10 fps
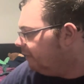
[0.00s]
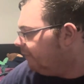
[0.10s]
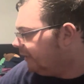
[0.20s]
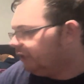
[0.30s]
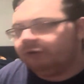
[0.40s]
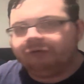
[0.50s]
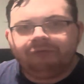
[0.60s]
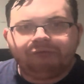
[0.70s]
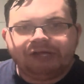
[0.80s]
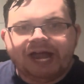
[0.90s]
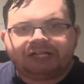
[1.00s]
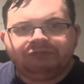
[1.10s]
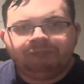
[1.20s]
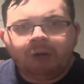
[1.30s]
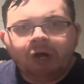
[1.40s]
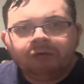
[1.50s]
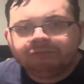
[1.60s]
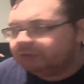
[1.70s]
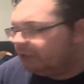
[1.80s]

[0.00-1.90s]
like another reactive ball.